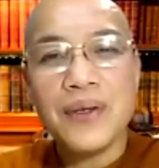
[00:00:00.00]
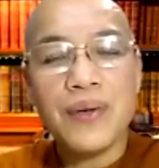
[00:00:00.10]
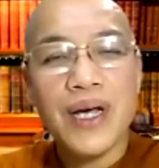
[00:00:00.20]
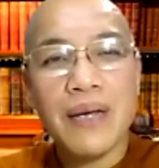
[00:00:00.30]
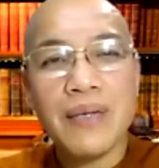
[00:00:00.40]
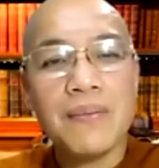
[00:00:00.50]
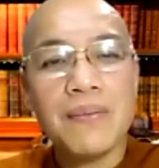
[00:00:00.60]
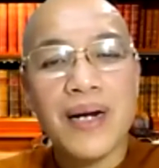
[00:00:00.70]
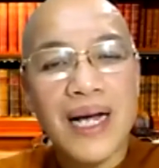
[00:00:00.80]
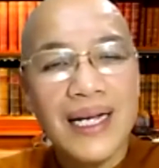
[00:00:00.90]
we will have
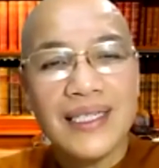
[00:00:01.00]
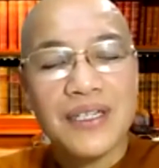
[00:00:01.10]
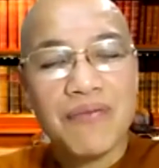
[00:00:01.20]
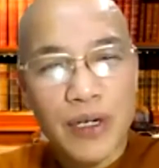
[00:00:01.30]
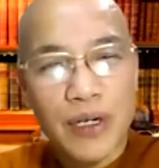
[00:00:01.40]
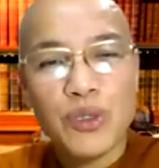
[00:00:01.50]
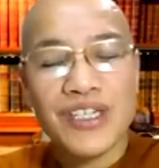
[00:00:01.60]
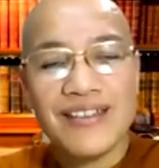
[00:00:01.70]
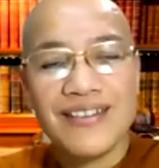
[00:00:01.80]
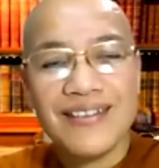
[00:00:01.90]
a bright
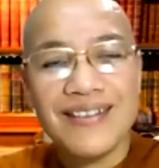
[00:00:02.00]
future